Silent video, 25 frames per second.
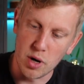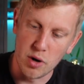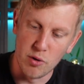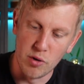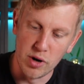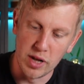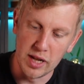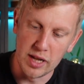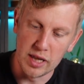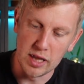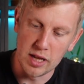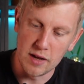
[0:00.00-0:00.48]
I
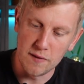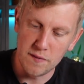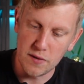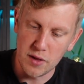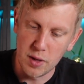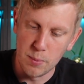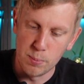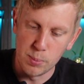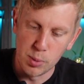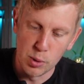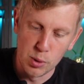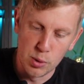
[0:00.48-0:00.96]
really love
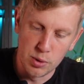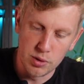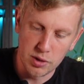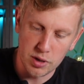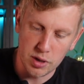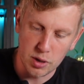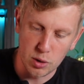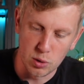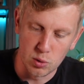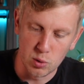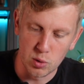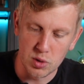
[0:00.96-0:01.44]
the blue and the
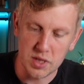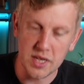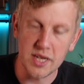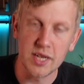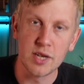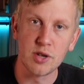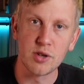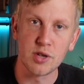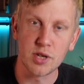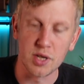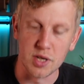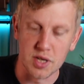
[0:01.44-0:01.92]
gold
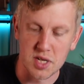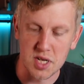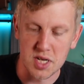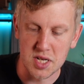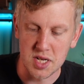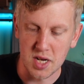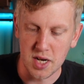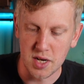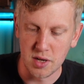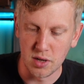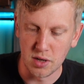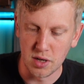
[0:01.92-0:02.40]
intricate
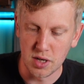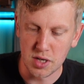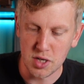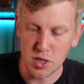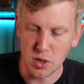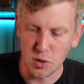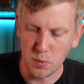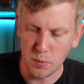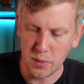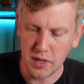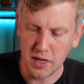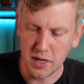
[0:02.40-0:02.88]
design on the
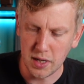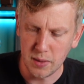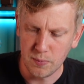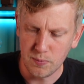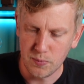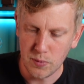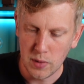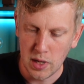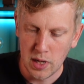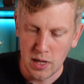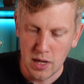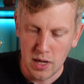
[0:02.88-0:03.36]
top here.
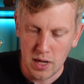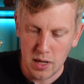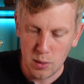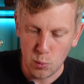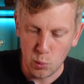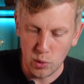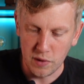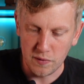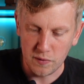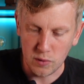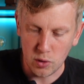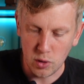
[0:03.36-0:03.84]

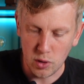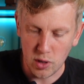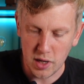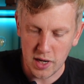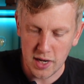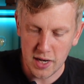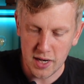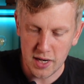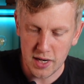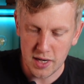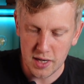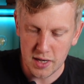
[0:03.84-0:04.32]
We've got
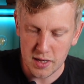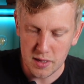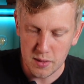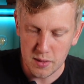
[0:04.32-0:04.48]
a